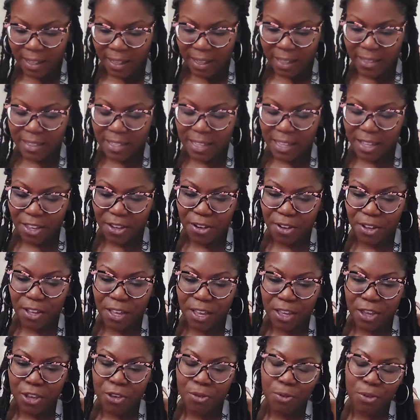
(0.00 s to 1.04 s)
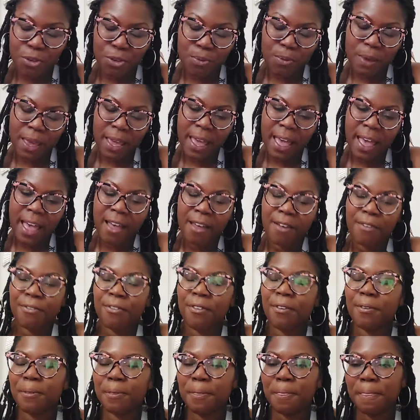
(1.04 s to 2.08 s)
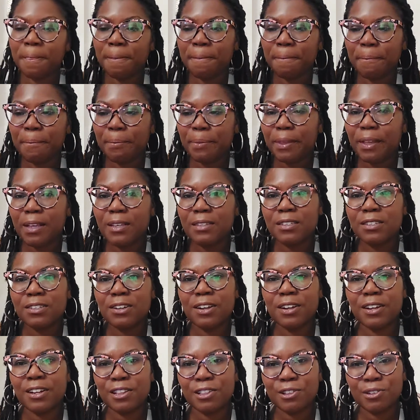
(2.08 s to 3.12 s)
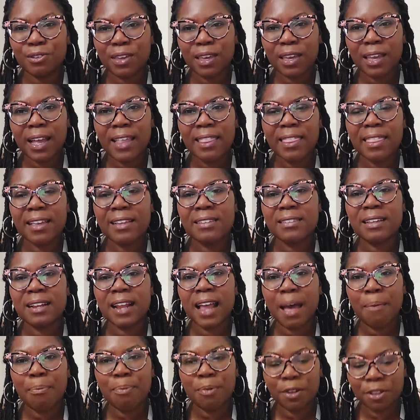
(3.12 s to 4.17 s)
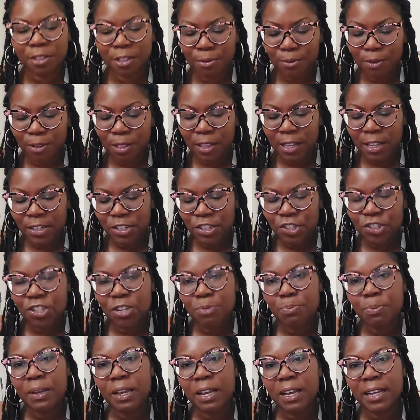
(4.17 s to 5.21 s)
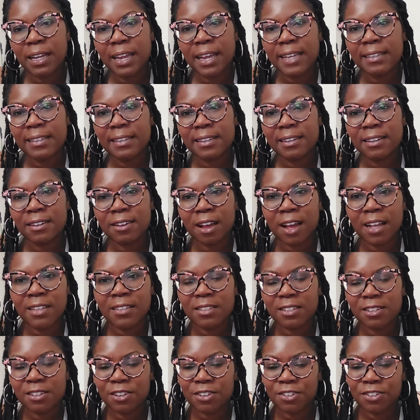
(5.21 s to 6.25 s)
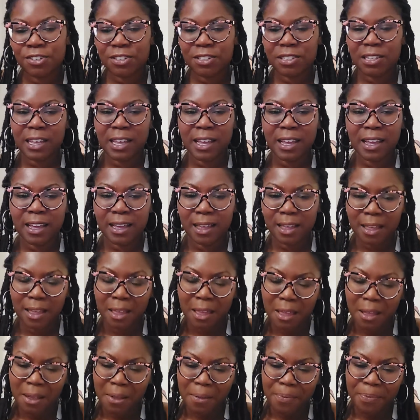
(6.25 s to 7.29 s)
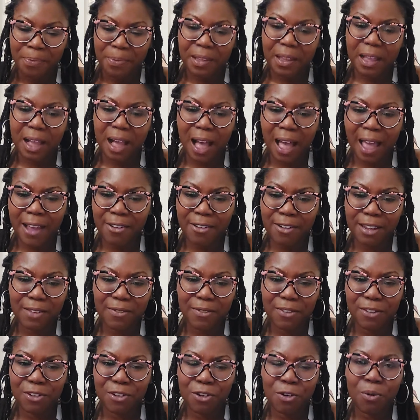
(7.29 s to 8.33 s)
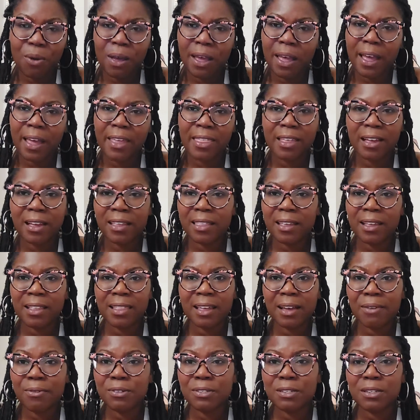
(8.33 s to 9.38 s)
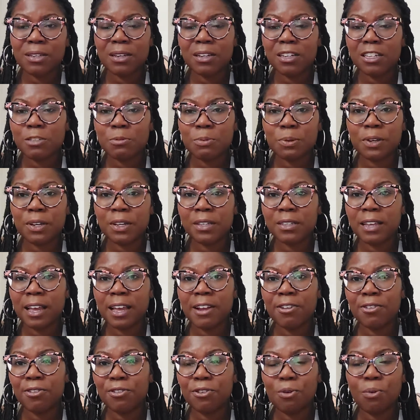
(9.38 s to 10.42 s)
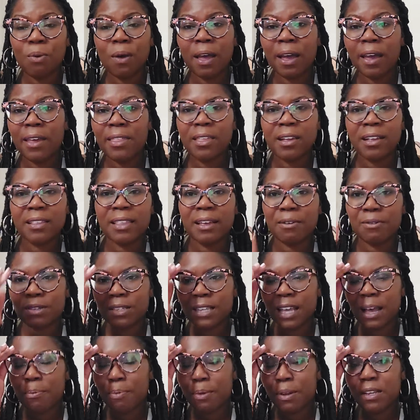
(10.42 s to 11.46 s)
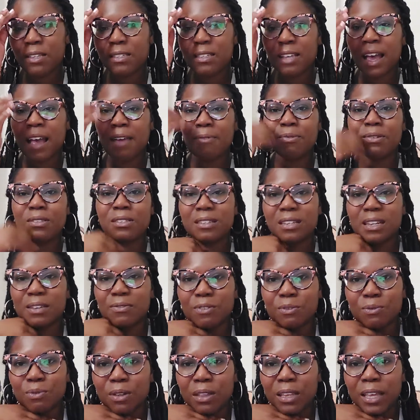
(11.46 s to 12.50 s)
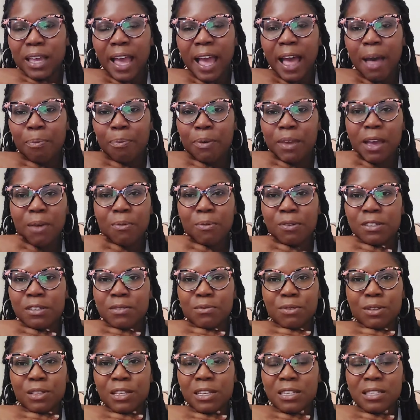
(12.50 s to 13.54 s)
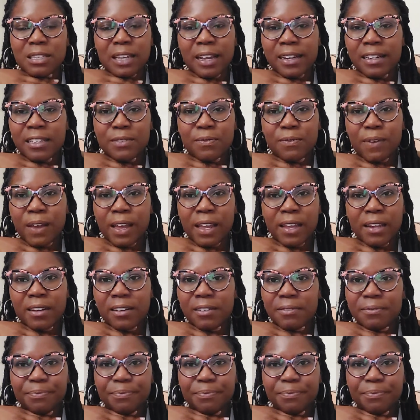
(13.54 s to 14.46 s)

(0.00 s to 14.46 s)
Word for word: It's like you you you may have started looking at things that happened in the relationship and connecting the dots and you're just like I don't even know why I thought that that was a good experience. I don't know why I thought that was happiness. I wasn't even really happy. I wasn't really satisfied.